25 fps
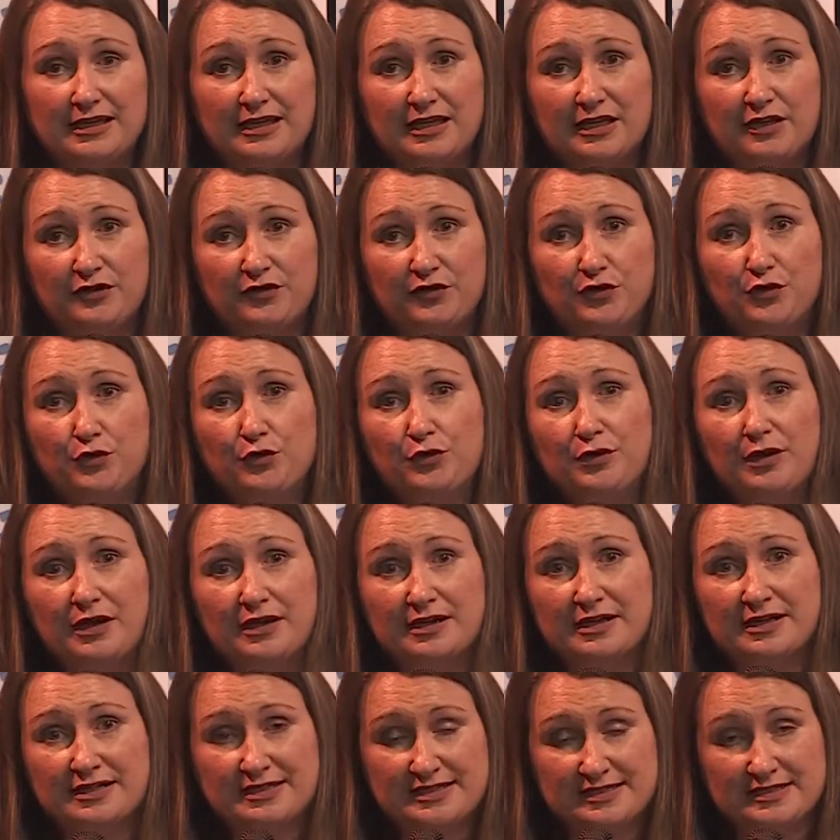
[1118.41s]
If you
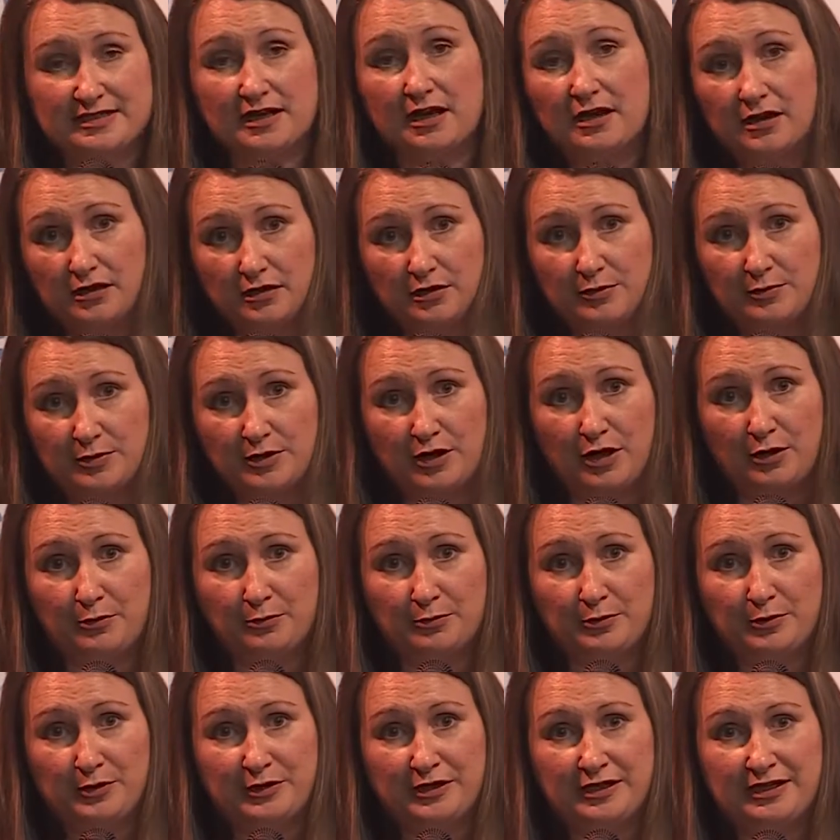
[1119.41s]
are a startup
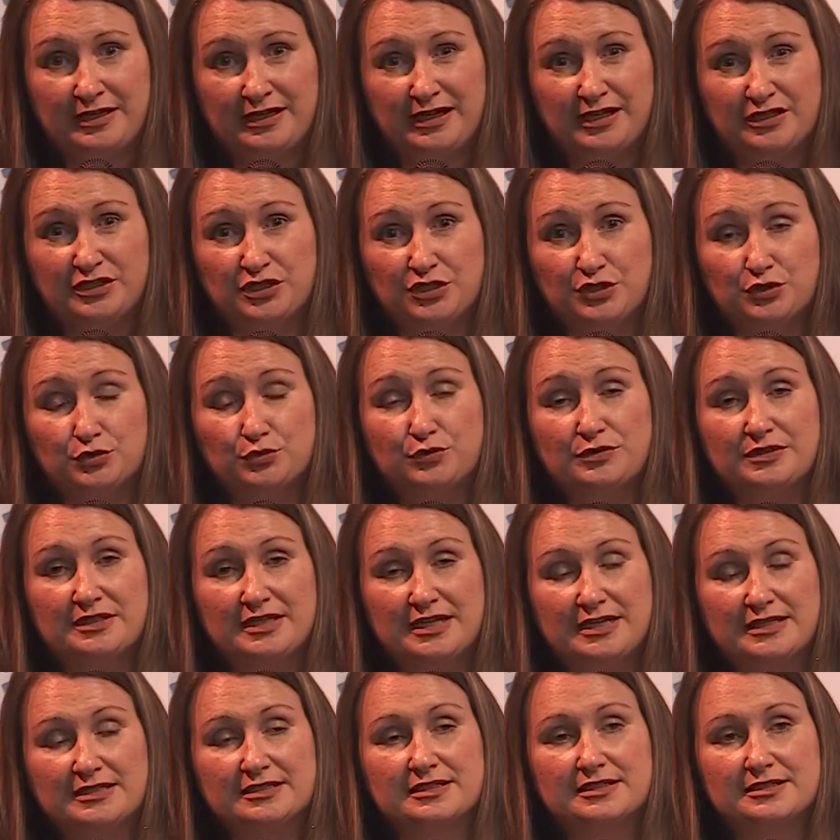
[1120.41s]
company and you don't
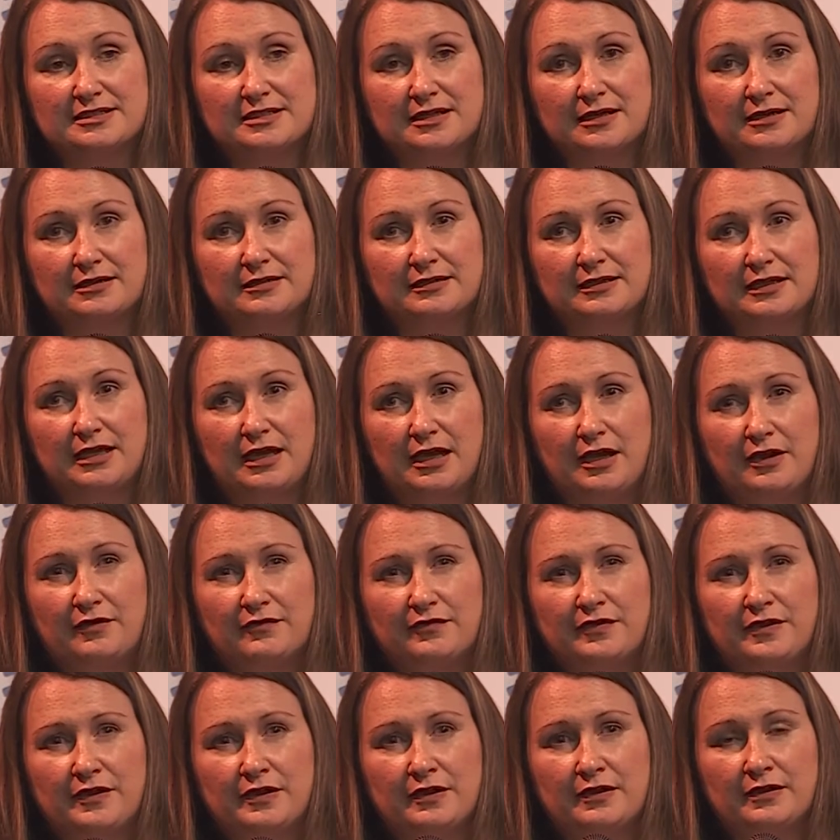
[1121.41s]
necessarily have
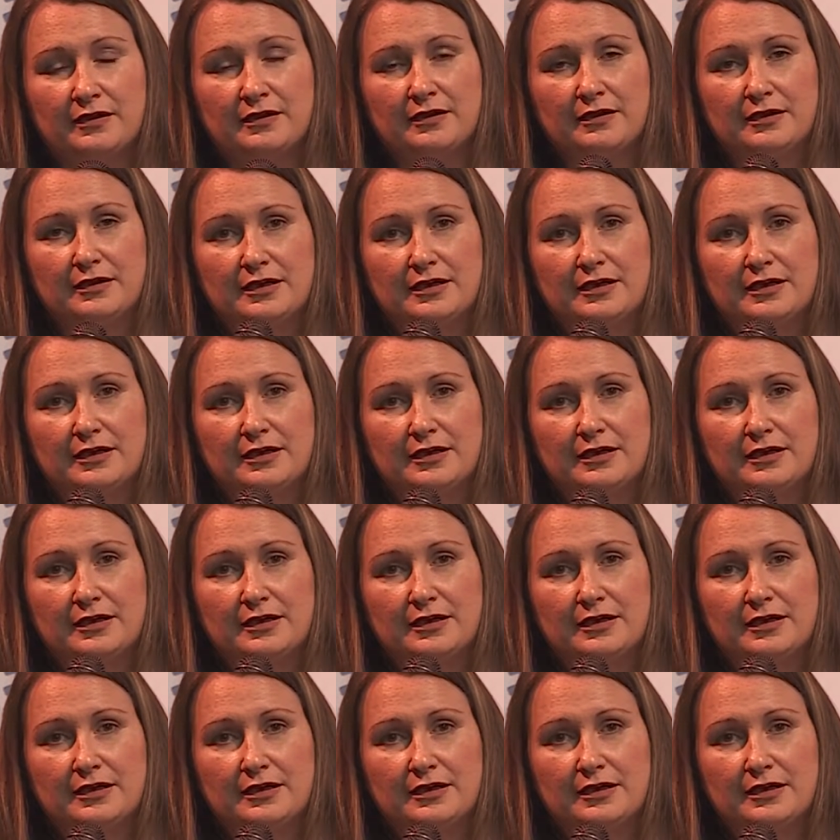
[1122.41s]
the